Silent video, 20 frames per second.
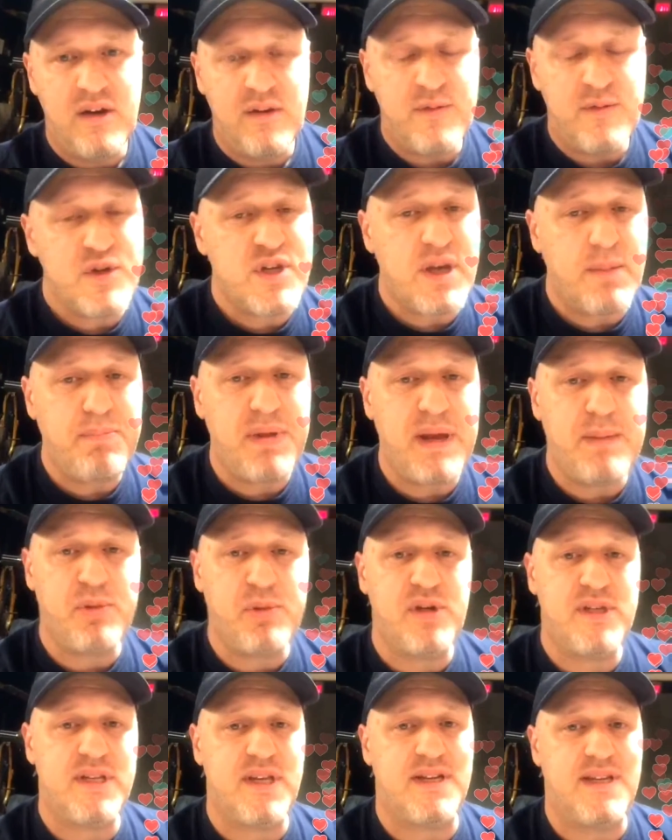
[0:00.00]
For some
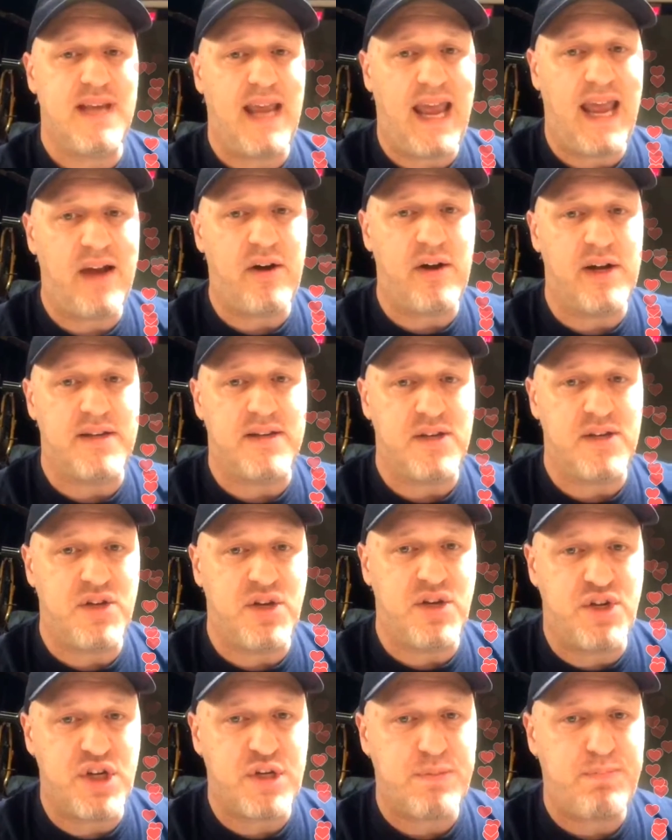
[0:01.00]
people, it's a talent
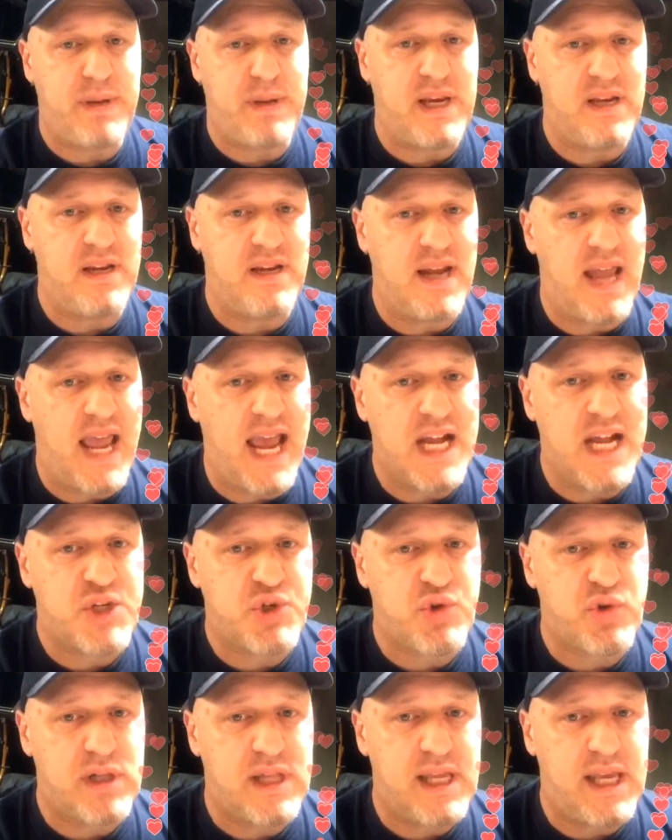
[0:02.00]
to just be
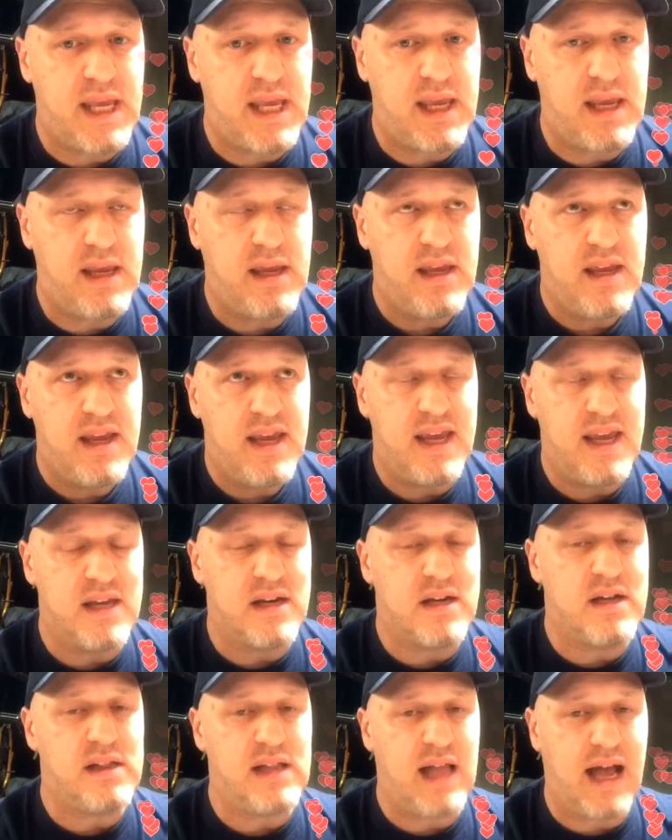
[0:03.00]
naturally
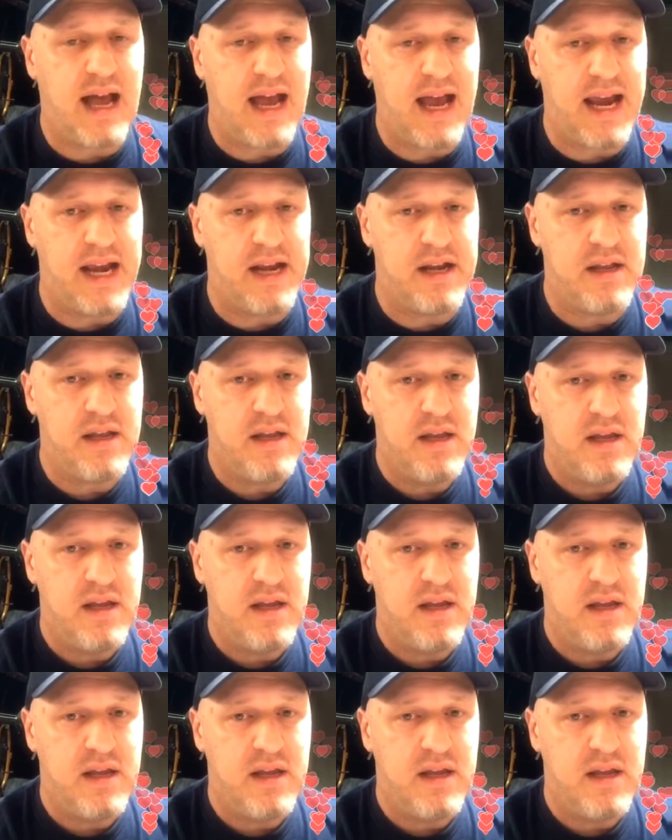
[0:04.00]
inclined